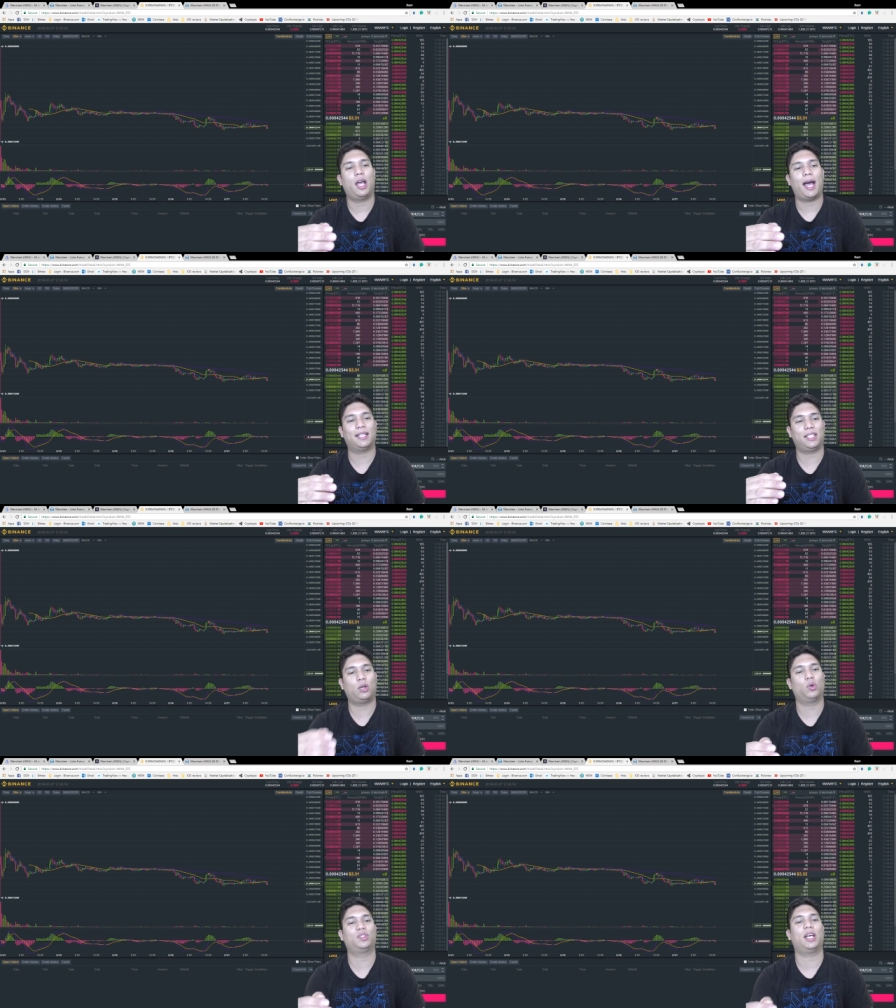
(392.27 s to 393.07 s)
as it
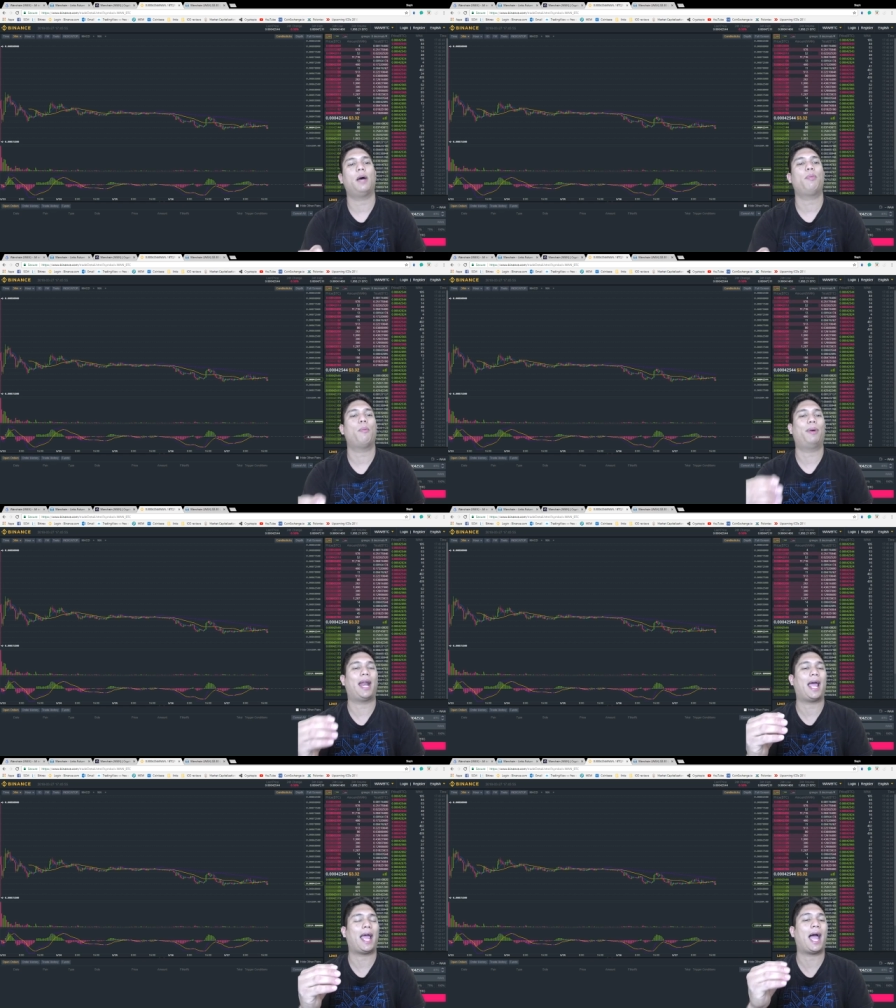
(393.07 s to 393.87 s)
goes up, but
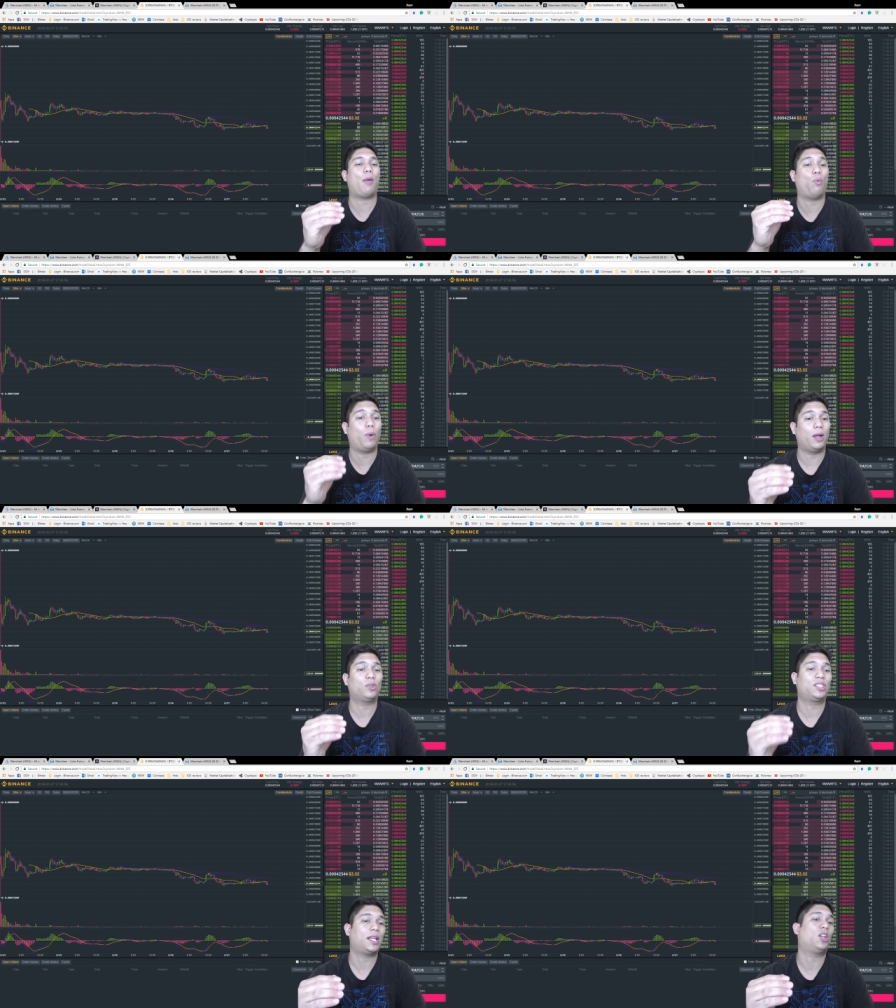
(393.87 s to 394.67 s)
I, I will
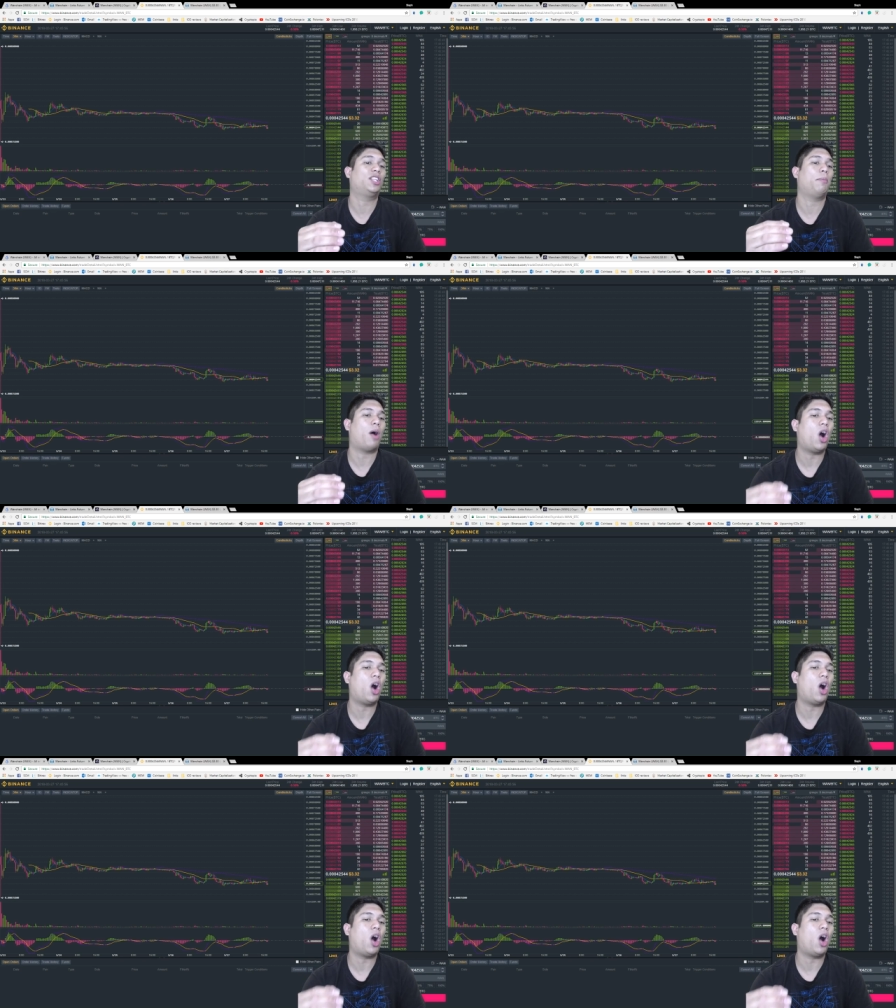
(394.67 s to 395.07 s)
sell them